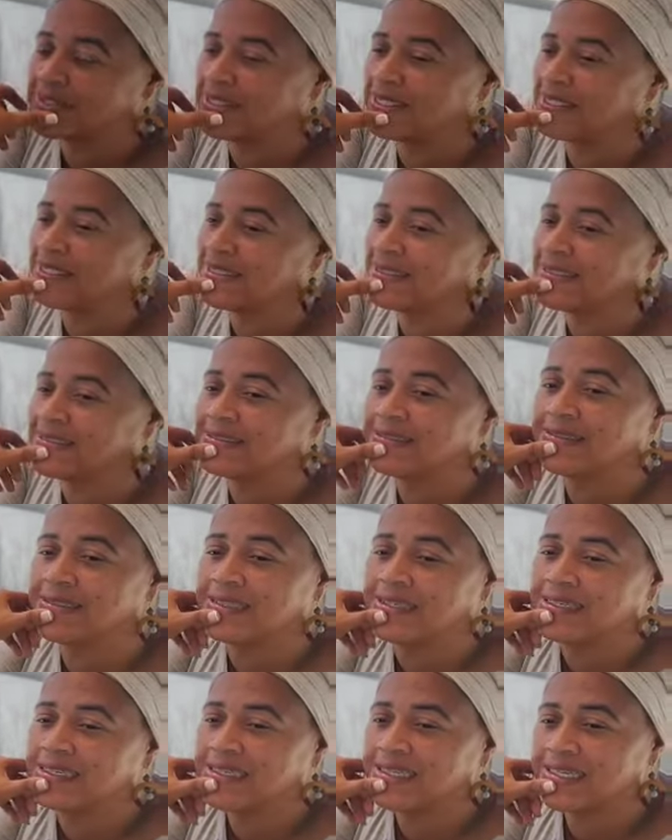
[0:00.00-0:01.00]
Yeah.
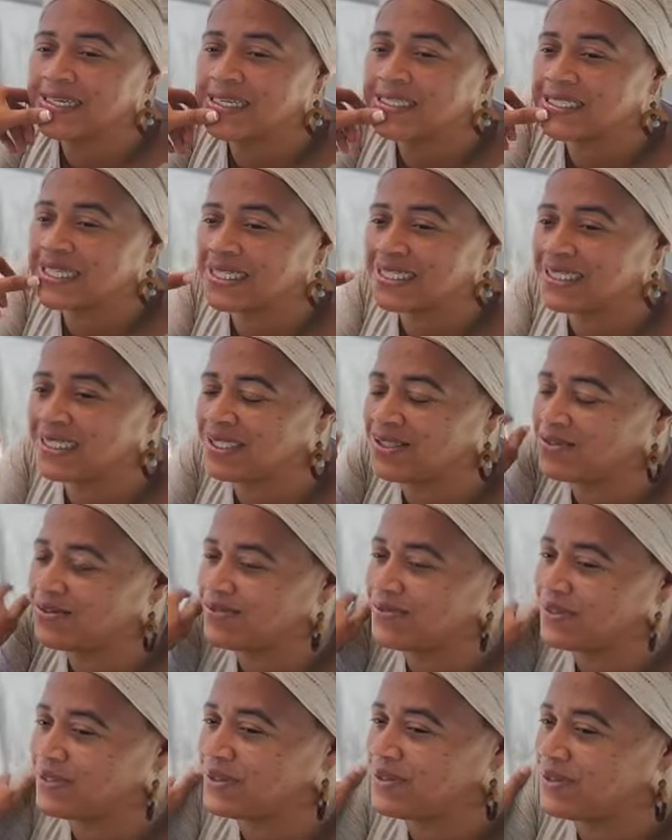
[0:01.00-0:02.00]
Because I still
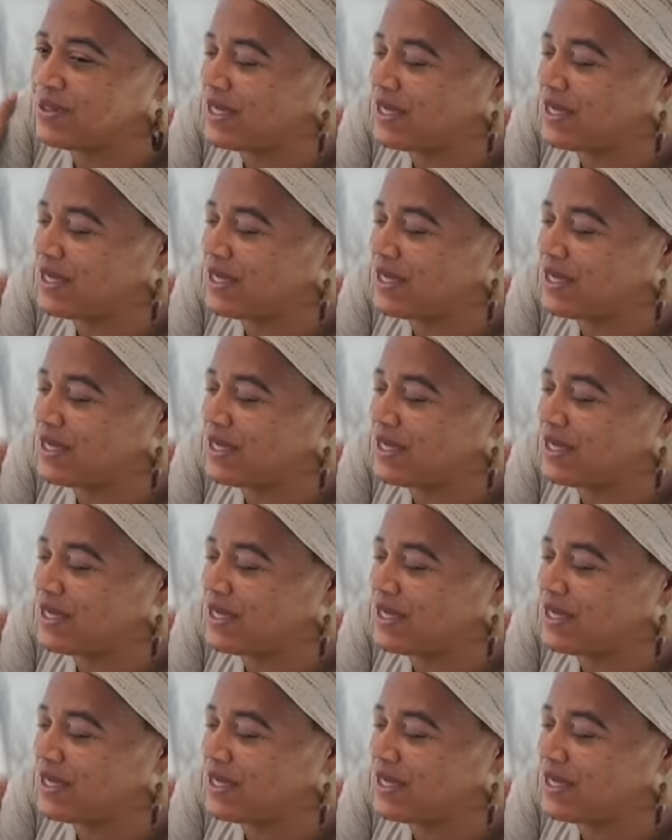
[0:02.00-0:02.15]
feel